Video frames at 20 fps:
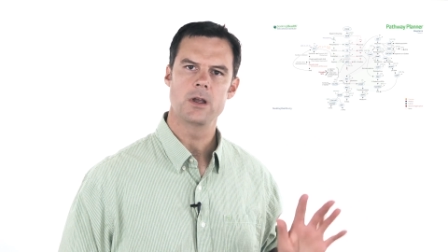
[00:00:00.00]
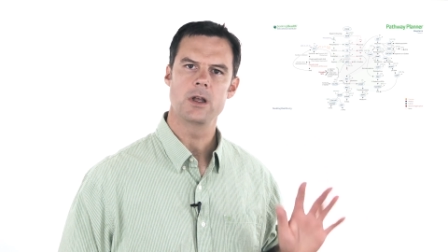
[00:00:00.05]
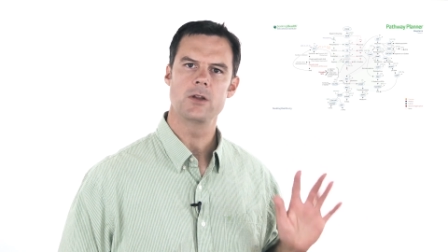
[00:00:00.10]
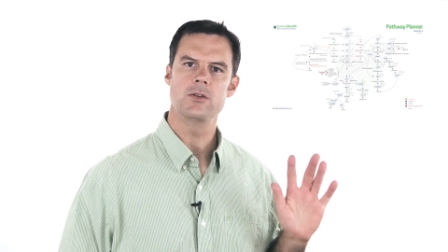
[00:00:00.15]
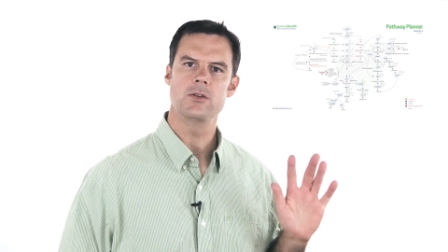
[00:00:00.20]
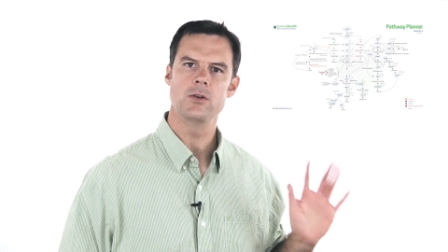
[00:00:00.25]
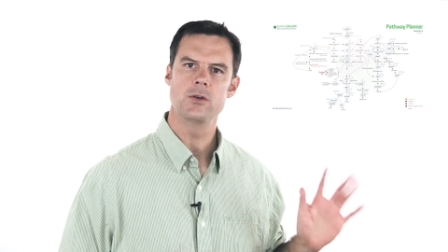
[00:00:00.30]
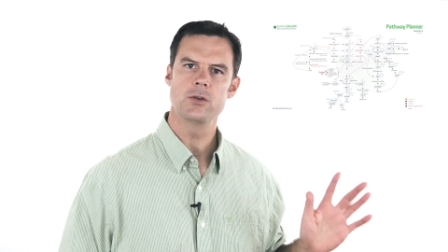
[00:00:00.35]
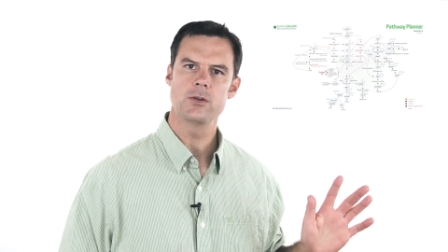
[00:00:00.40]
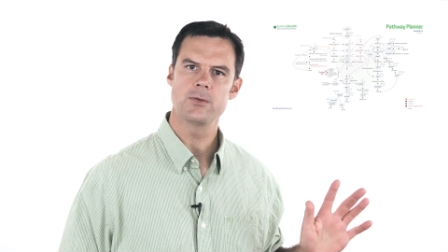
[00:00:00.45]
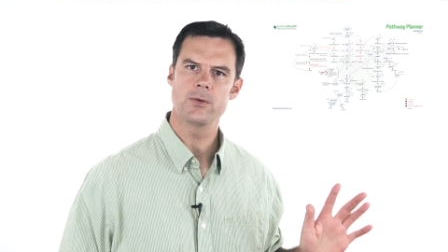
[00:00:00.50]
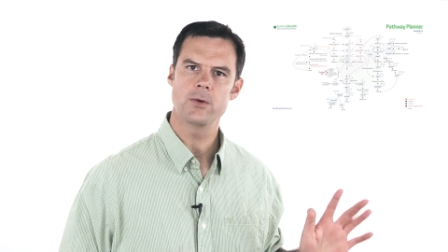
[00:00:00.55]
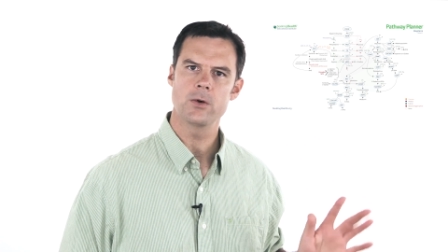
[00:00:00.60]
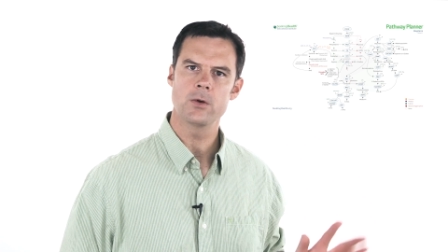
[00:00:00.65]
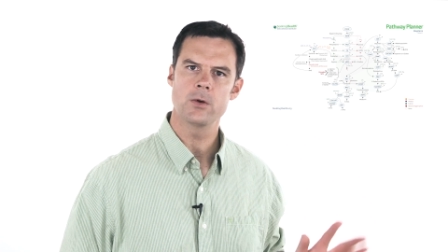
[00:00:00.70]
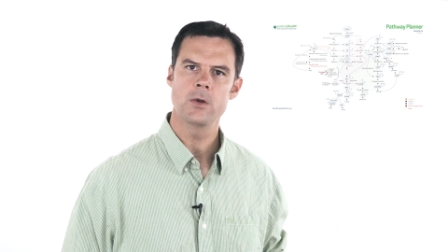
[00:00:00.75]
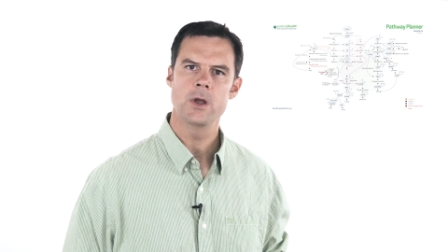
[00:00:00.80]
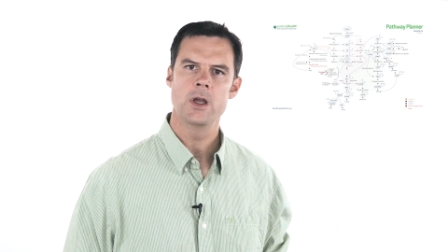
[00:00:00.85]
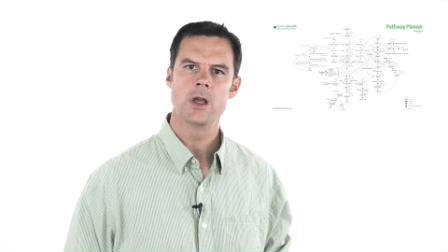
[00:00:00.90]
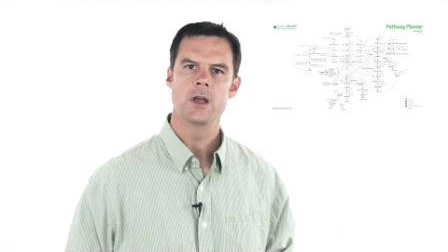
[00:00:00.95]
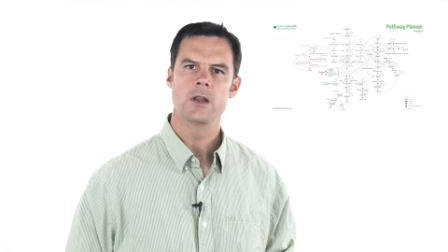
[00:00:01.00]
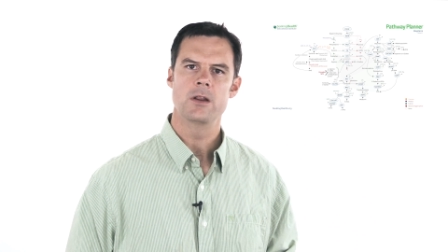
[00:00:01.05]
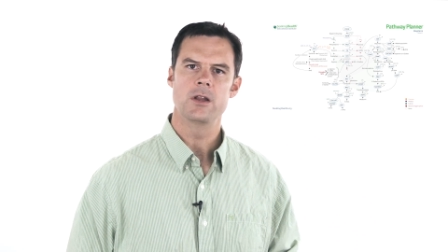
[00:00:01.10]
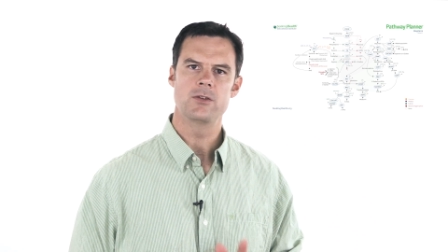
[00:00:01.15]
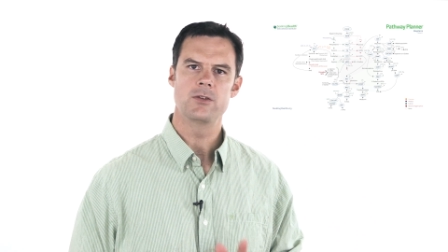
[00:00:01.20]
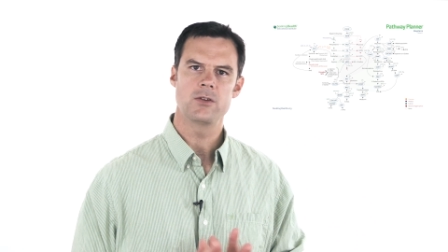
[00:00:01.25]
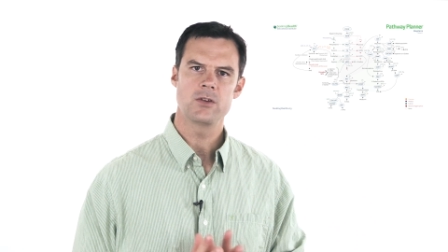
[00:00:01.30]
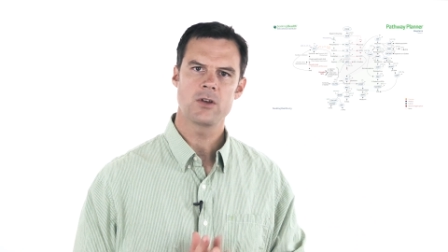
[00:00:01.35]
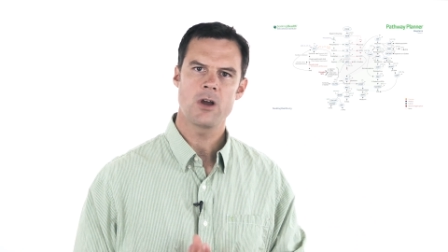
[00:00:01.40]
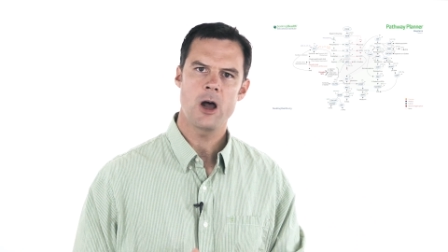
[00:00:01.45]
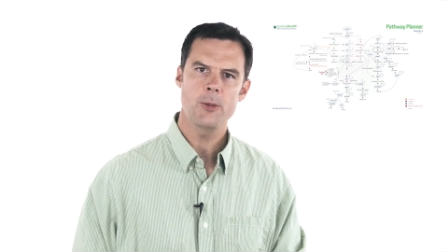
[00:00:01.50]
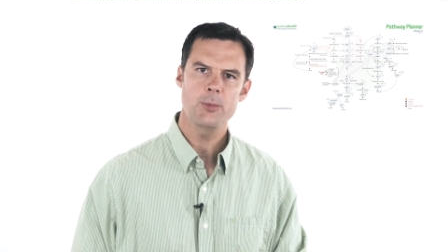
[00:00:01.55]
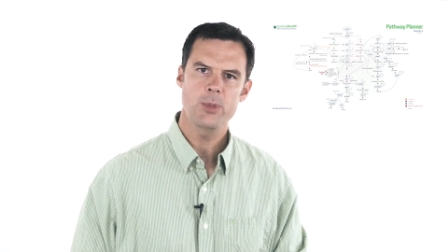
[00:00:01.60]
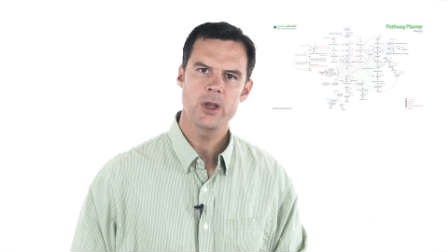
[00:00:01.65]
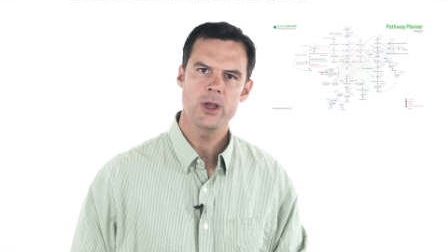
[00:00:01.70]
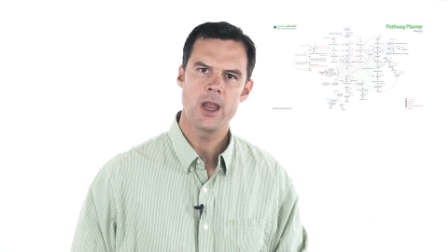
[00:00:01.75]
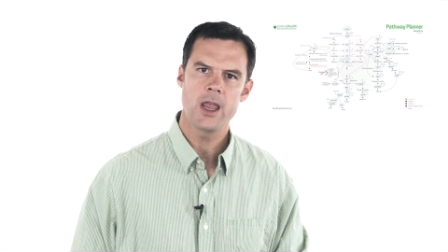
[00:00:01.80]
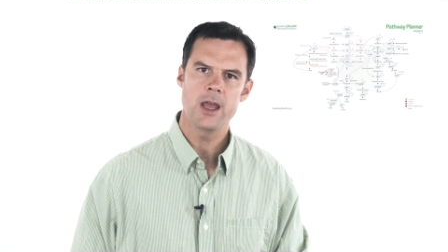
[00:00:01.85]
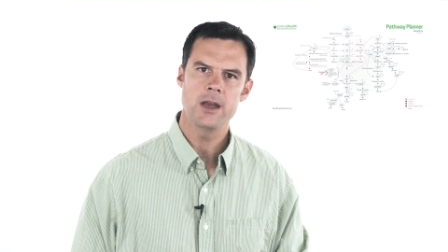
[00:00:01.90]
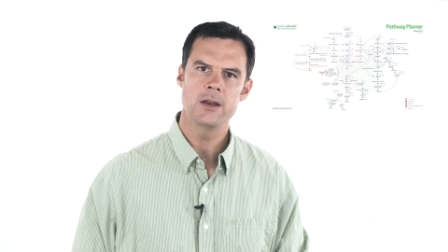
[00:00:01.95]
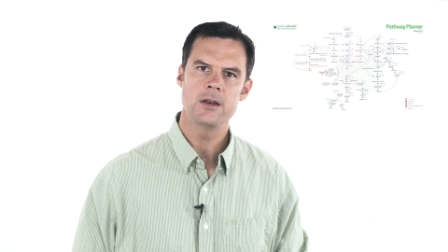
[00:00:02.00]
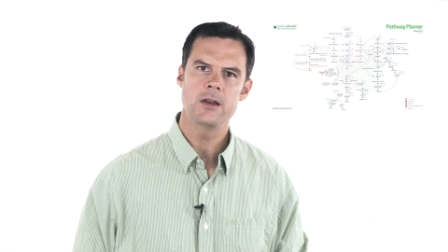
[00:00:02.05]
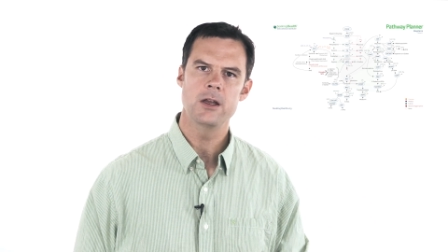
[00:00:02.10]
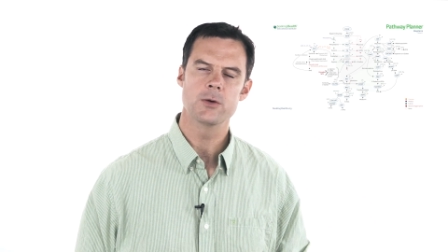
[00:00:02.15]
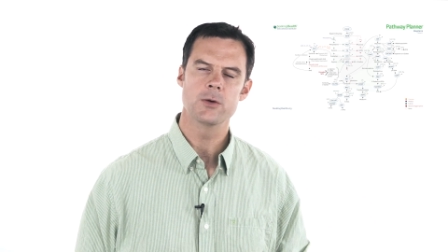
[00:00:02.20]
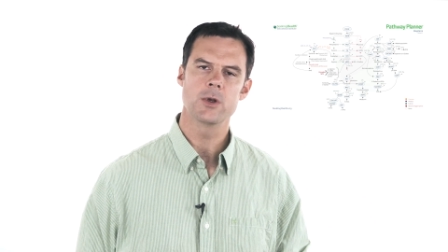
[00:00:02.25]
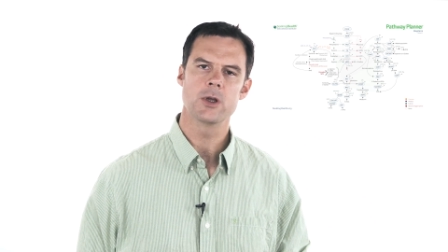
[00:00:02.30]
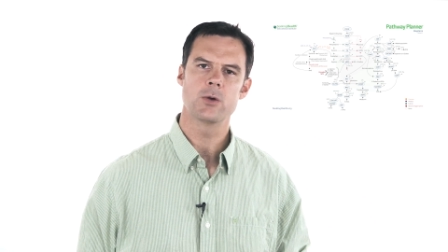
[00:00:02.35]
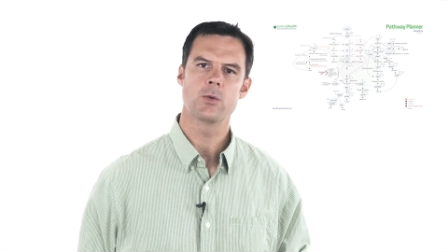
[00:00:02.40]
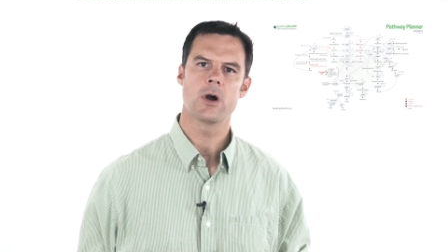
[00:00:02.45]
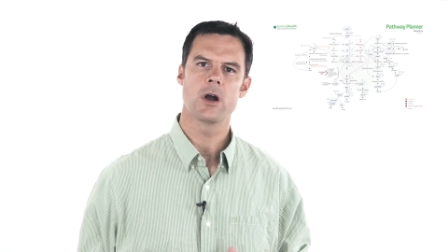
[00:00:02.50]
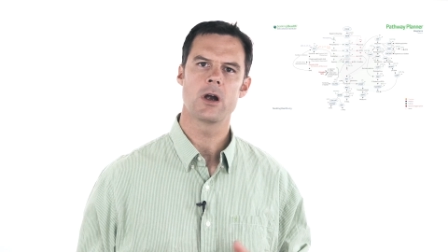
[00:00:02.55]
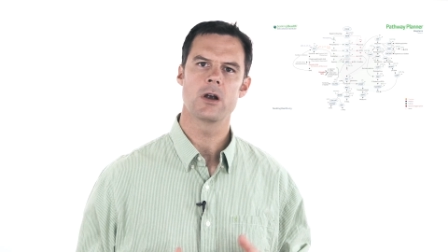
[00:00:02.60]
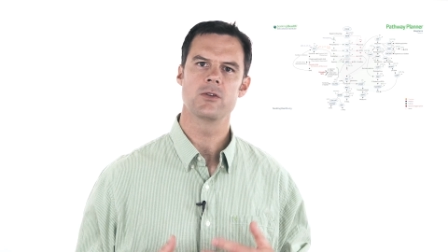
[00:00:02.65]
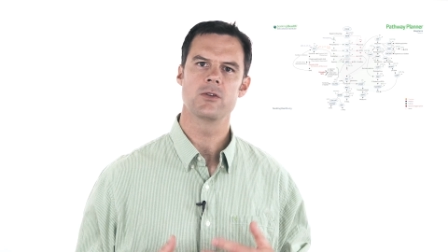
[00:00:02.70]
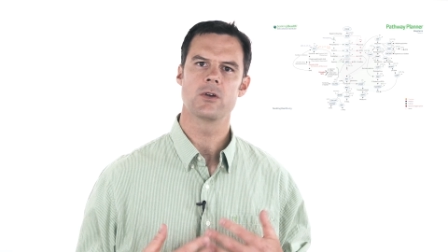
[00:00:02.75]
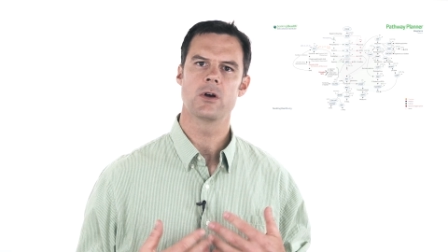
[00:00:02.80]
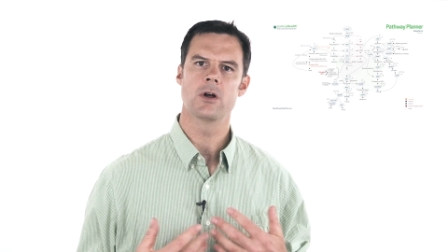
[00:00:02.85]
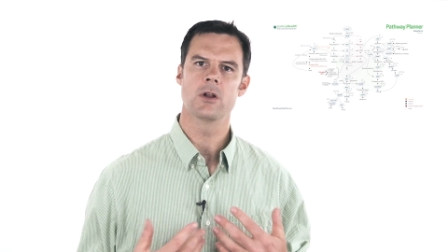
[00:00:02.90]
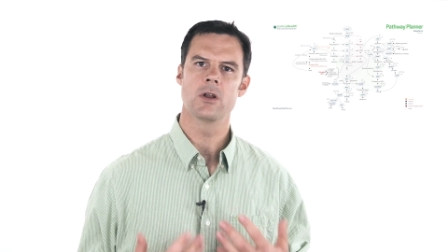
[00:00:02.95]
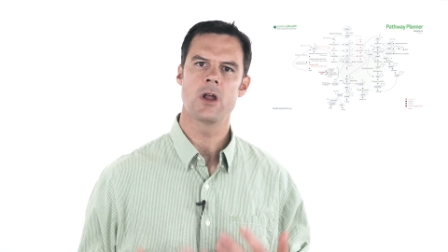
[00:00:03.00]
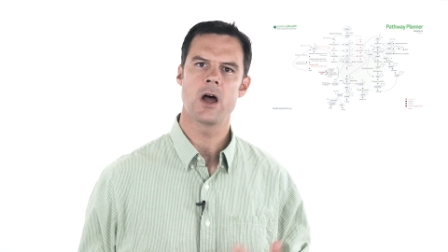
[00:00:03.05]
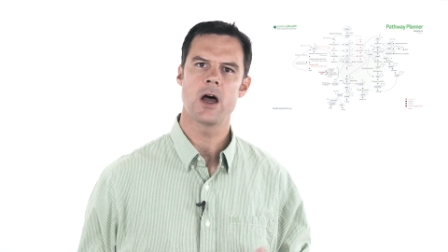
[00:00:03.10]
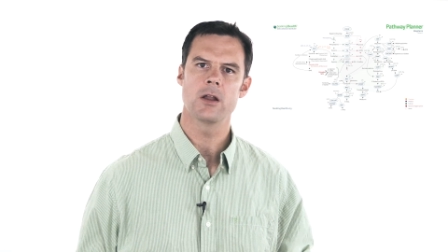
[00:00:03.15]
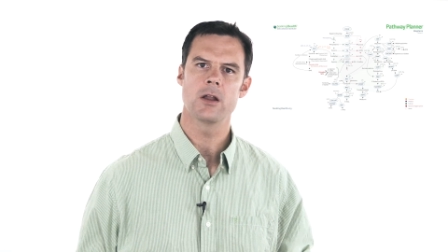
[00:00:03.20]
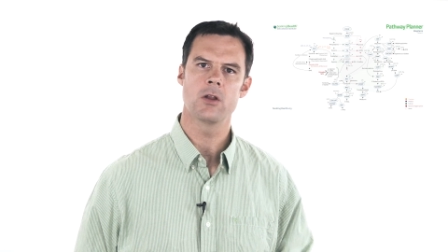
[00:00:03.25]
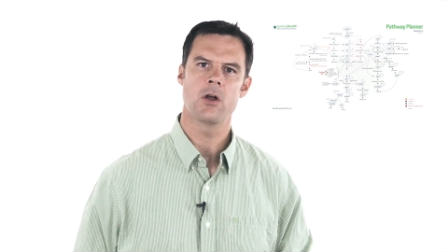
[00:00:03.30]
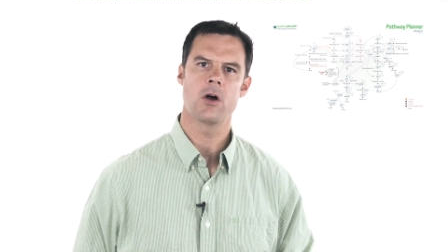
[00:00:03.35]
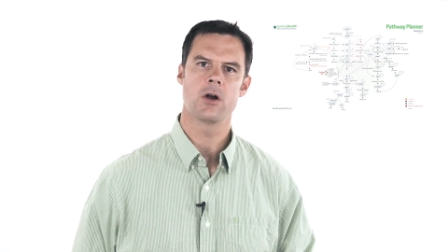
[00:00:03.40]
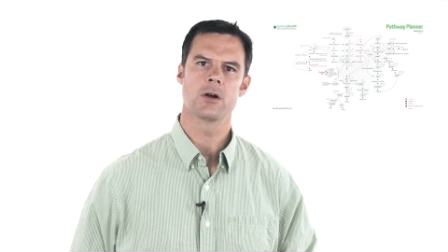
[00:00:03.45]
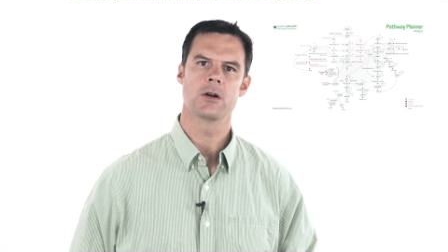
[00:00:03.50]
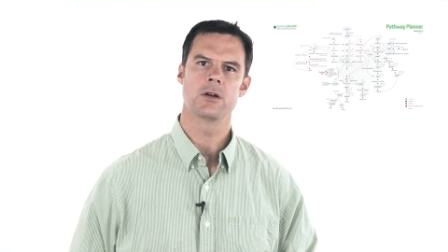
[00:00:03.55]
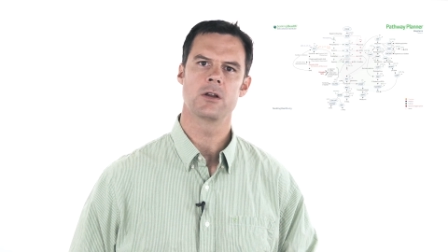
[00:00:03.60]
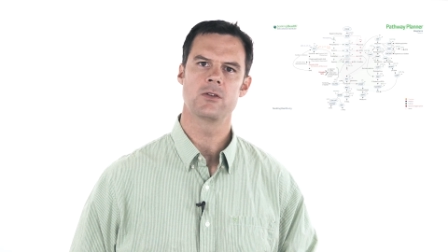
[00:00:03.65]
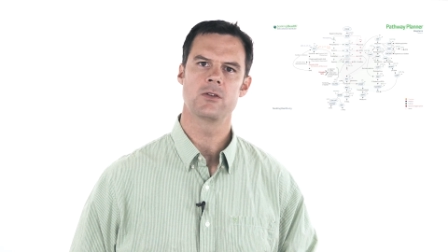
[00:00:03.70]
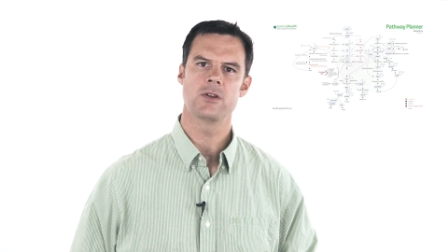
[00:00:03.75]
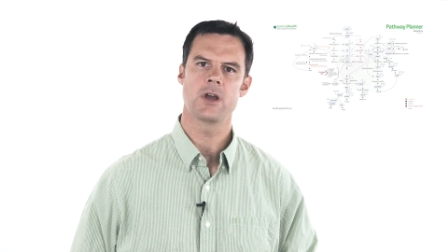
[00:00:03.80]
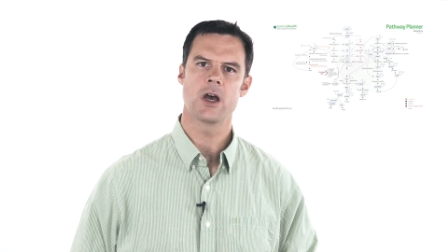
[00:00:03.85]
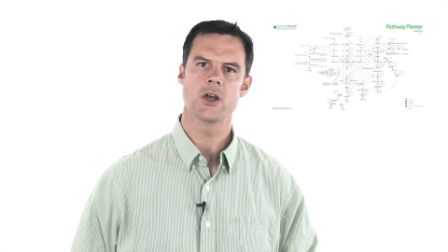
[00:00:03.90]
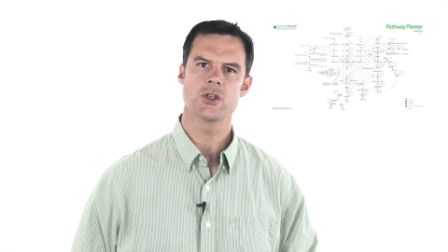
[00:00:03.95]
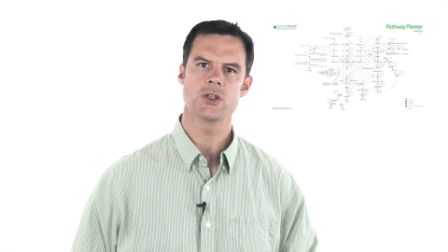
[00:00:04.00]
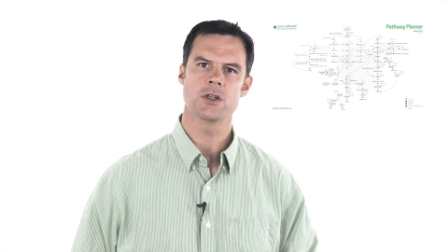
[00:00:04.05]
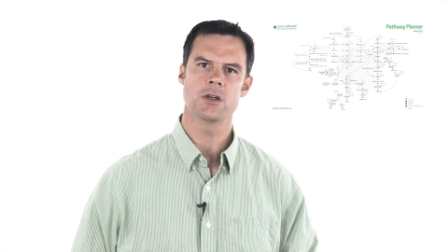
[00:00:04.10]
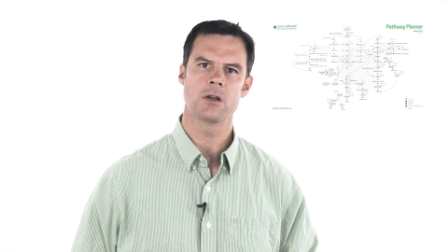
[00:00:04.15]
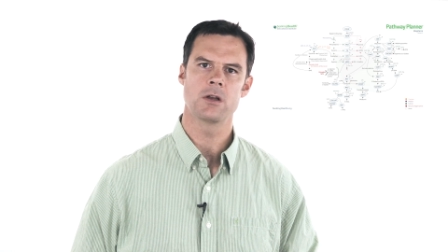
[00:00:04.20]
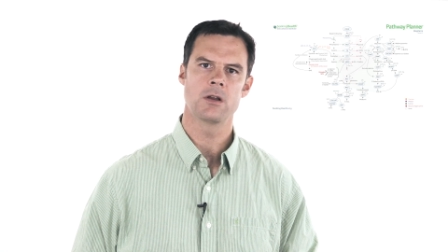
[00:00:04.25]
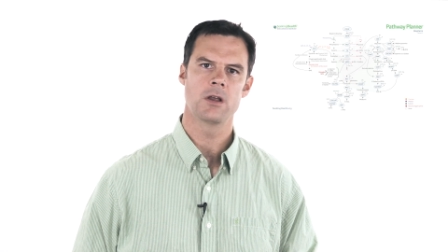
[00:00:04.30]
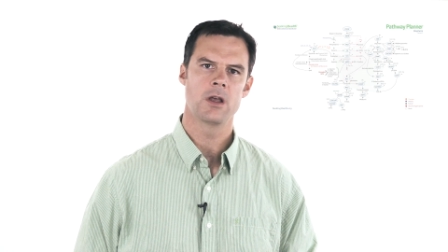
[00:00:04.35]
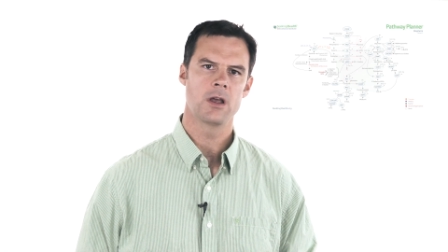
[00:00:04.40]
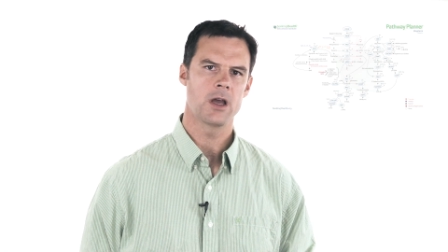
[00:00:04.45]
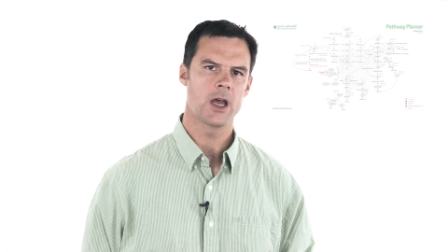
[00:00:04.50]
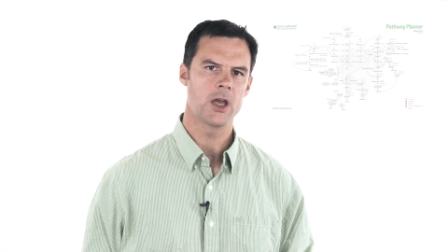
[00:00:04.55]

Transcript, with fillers: It's useful. This is complicated. It requires a lot longer discussion.